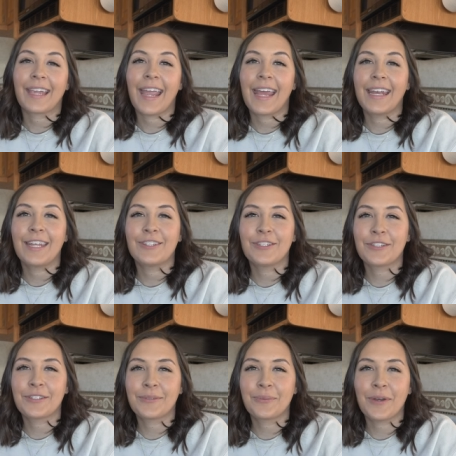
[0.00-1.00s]
and it
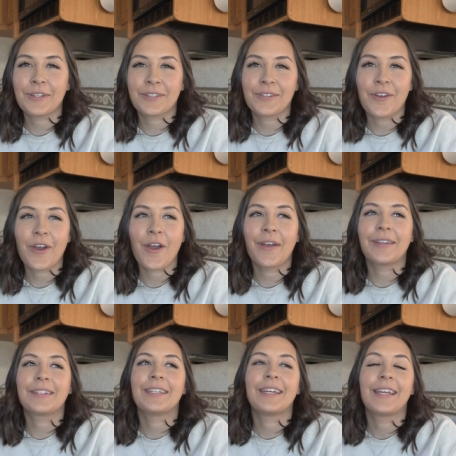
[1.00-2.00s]
just was
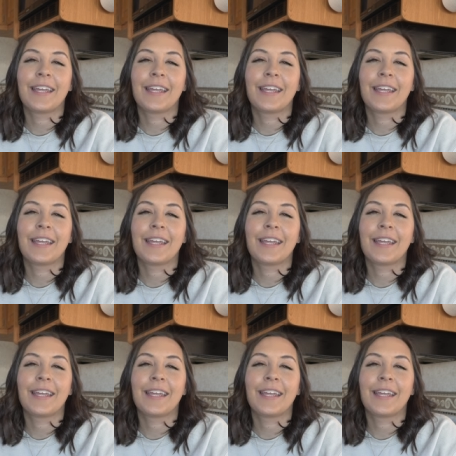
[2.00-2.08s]
not